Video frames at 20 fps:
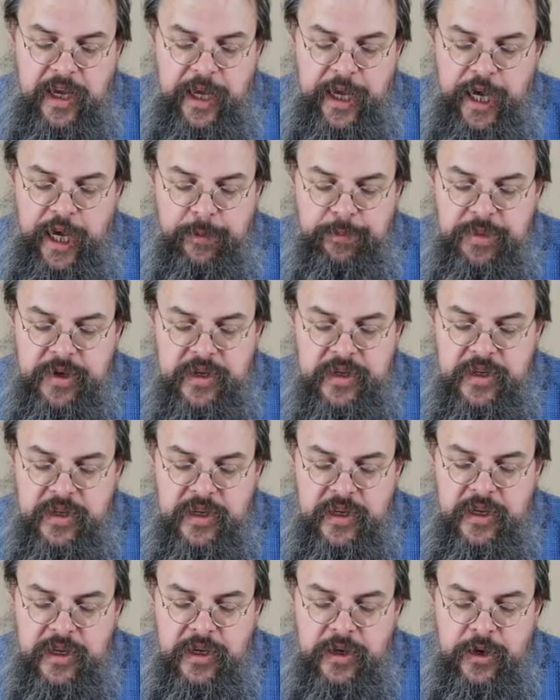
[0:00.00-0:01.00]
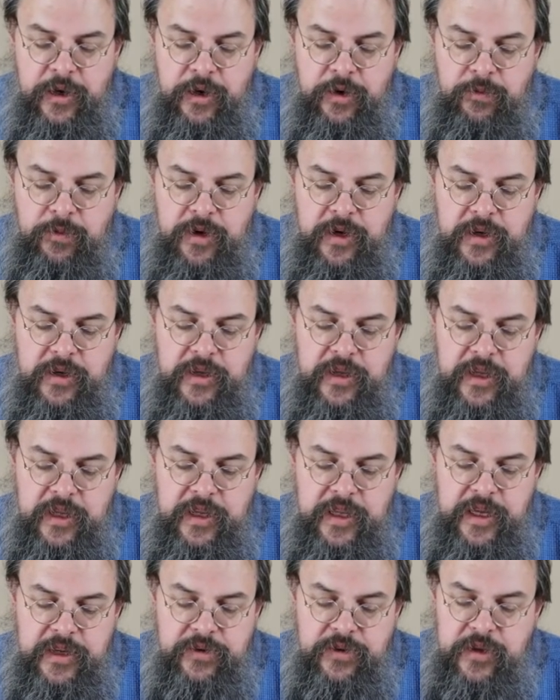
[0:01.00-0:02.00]
that happen? Well,
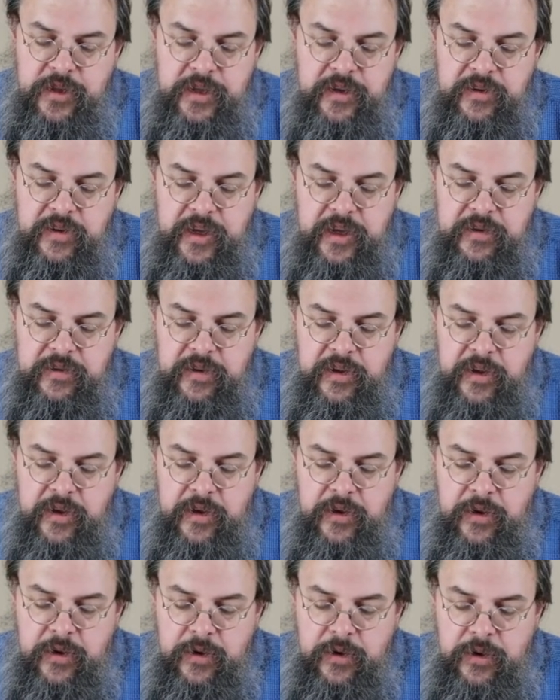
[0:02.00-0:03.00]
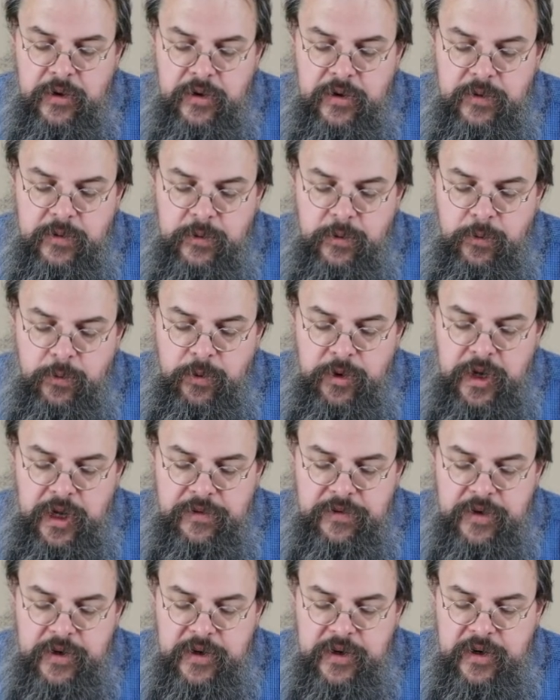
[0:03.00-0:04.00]
that really says
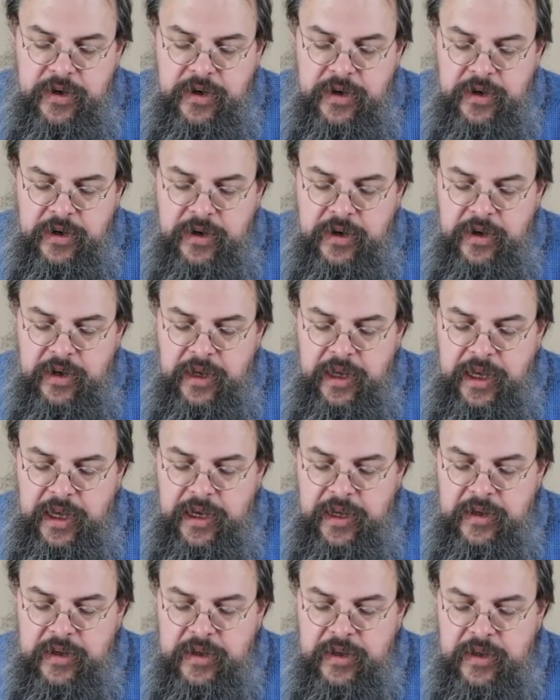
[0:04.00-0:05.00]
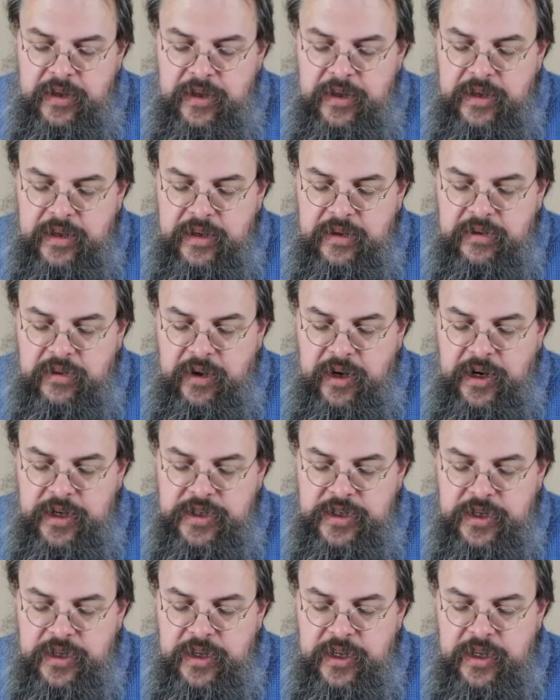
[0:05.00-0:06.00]
whenever n is
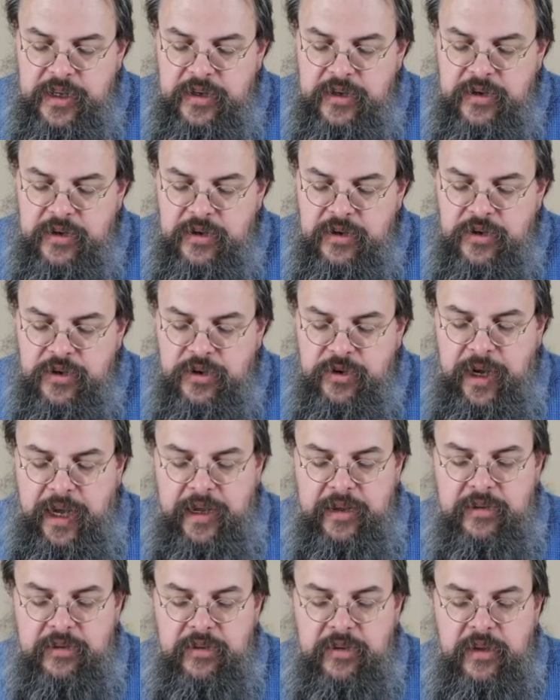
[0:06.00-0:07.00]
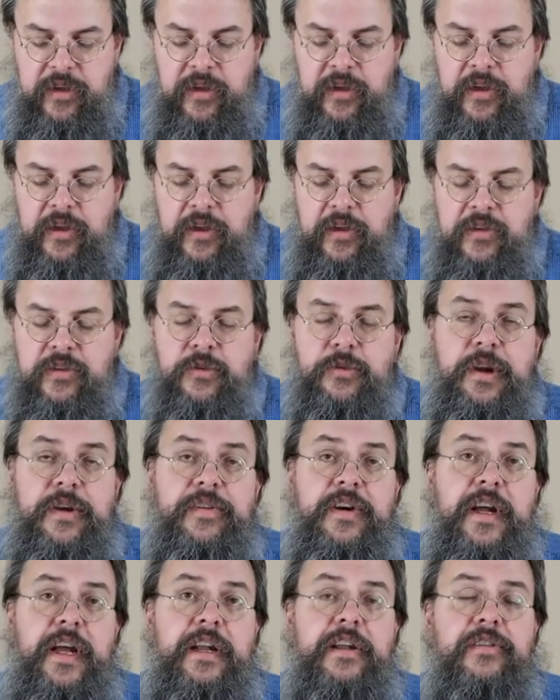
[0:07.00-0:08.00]
larger than 2x. So
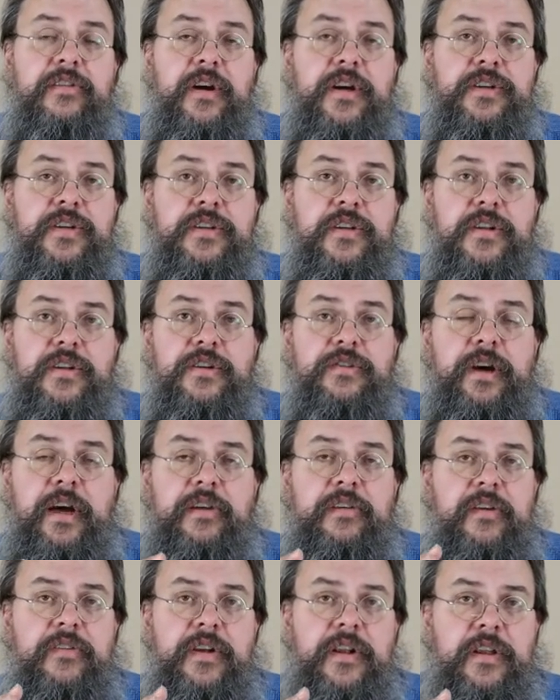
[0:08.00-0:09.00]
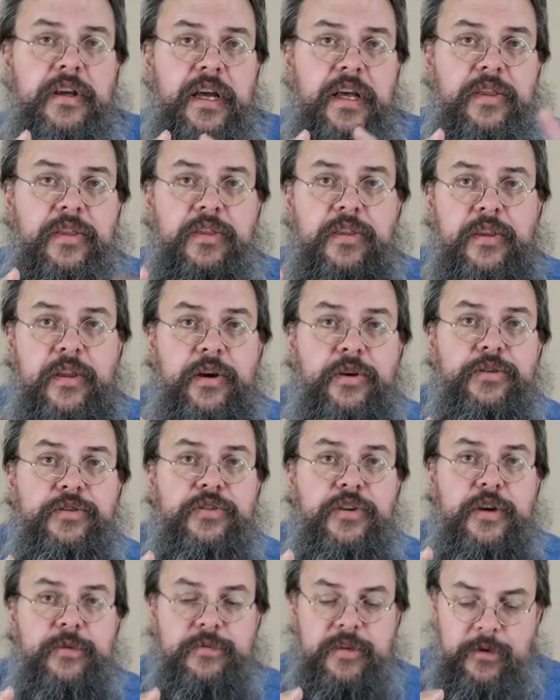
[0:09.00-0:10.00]
whenever n is larger than 2x, I'm going to look at
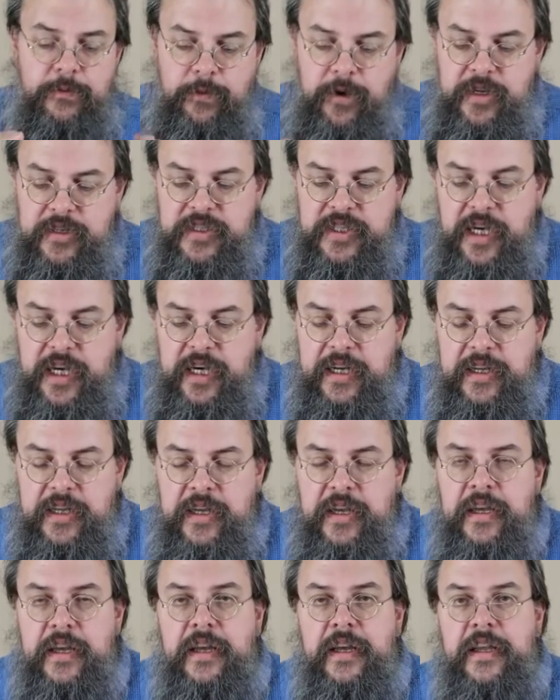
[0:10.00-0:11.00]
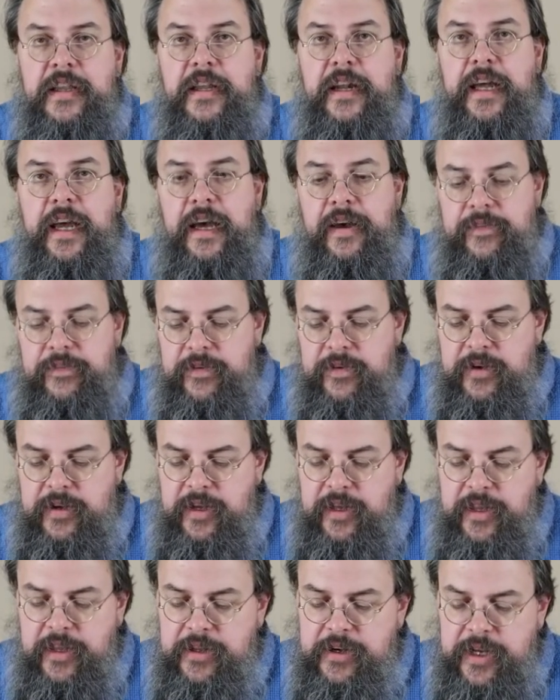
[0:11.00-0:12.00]
those terms on one side. Then I have,
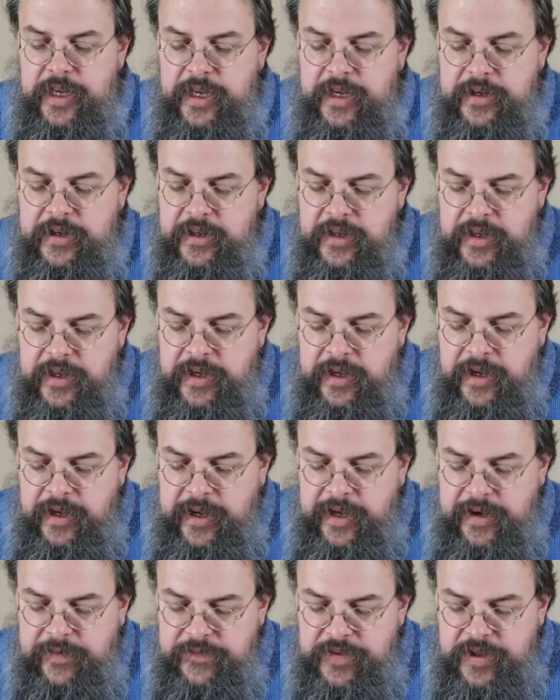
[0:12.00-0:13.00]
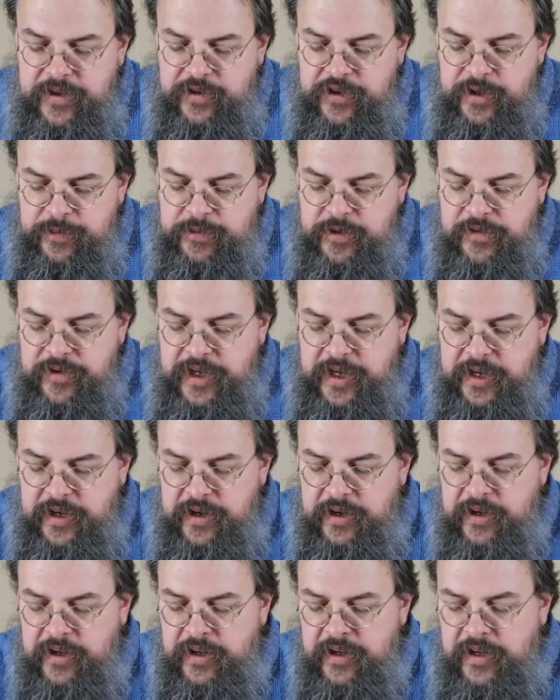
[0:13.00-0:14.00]
on the other hand, I have these terms over here.